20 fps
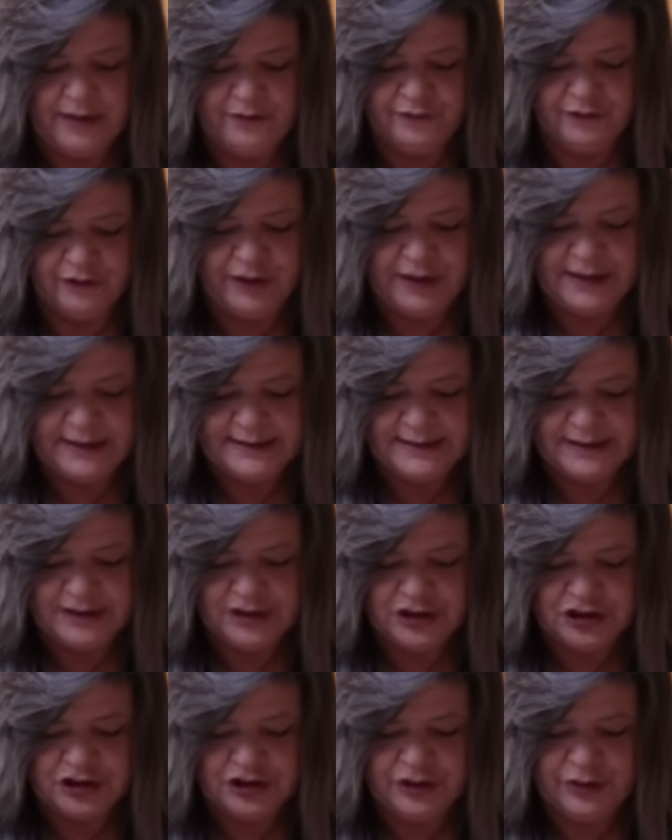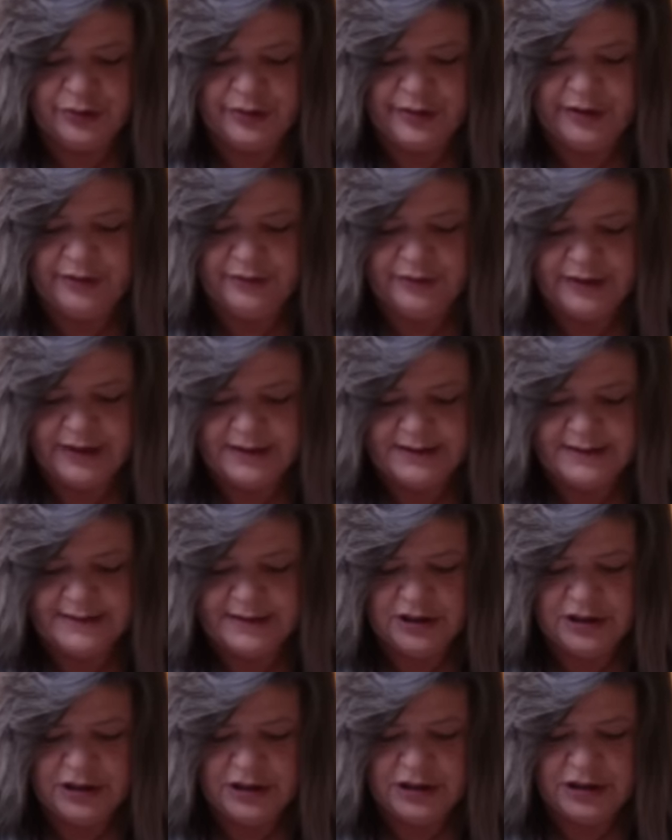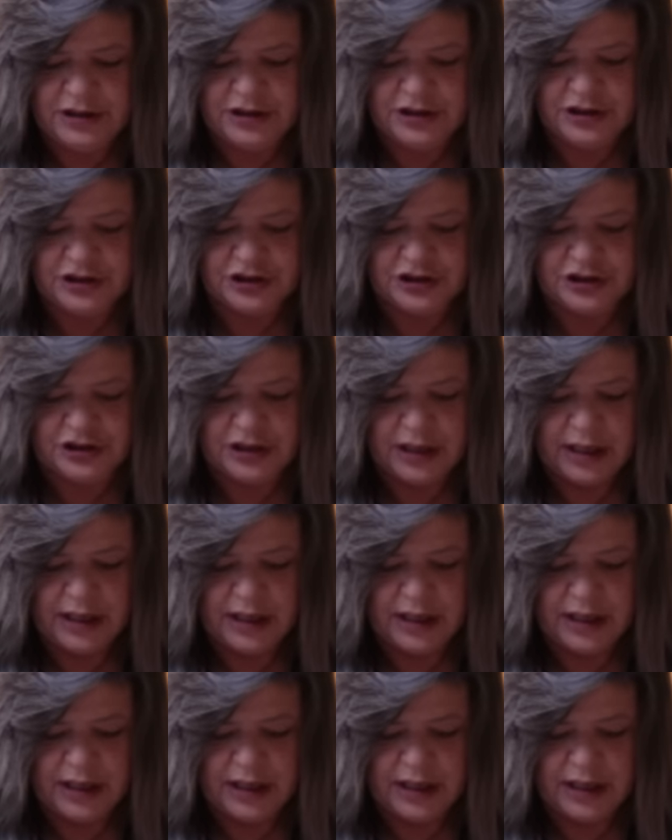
of research, doing research,